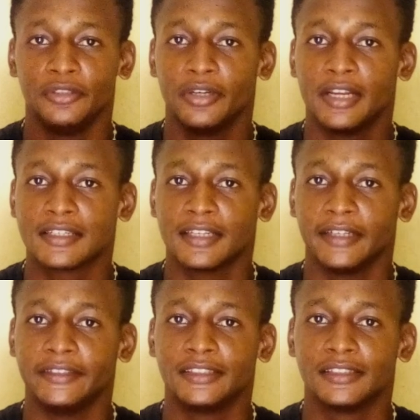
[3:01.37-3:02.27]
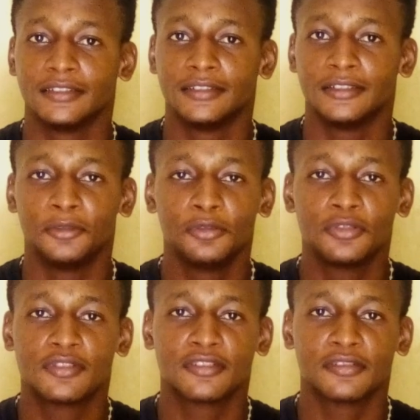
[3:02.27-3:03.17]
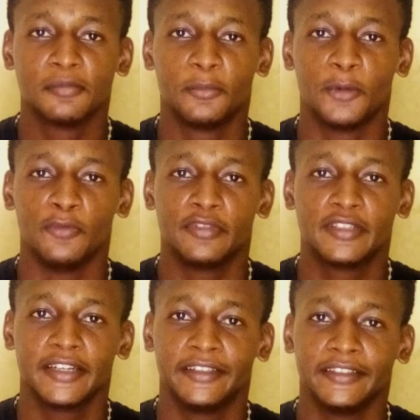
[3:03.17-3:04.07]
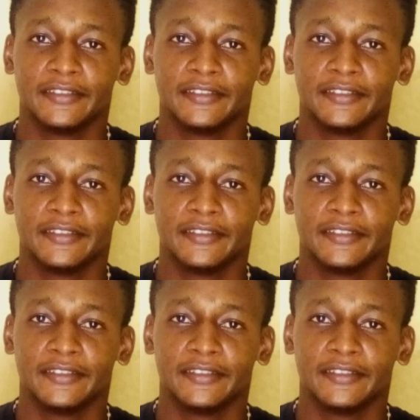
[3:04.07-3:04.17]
other side. Good profiterole.